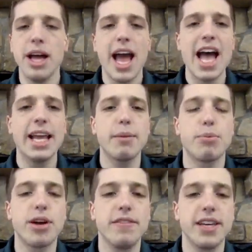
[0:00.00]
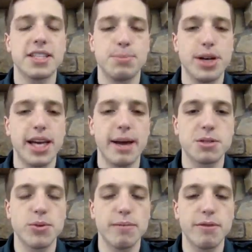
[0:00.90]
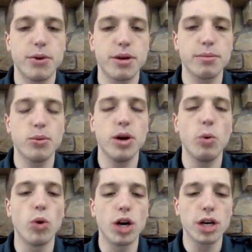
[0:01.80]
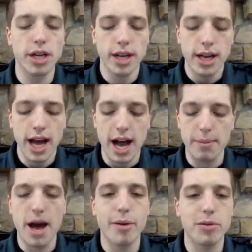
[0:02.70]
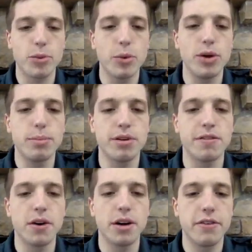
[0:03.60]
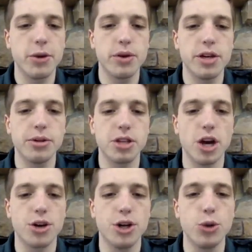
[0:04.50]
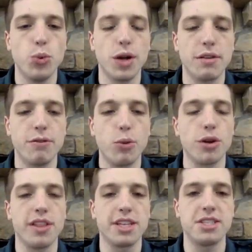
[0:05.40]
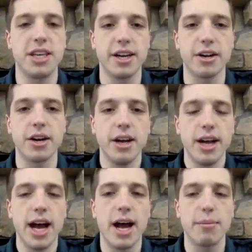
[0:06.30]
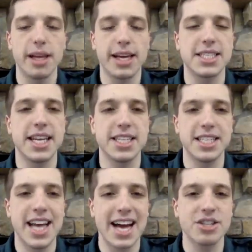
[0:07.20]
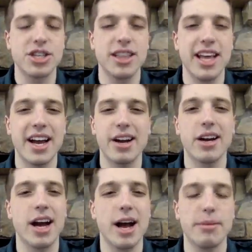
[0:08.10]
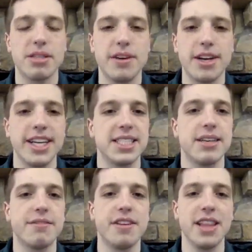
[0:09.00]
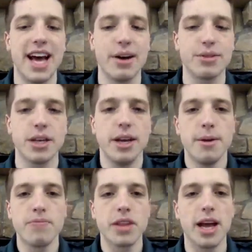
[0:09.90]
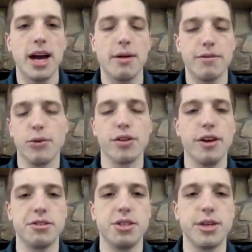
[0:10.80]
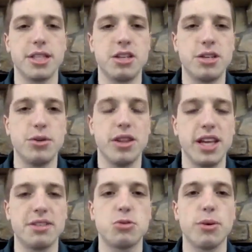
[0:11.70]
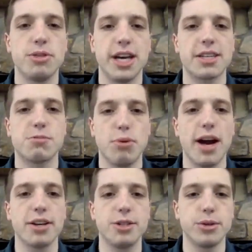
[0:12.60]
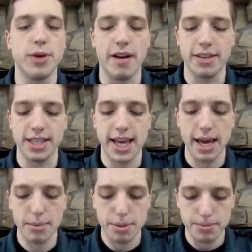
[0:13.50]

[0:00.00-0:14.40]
Any previous pre-camp swim form will work. However, we would prefer if you would use our new one for this year. Like I said, it's attached in there. It's very easy to fill out for those units that do the swim checks prior to arriving to camp.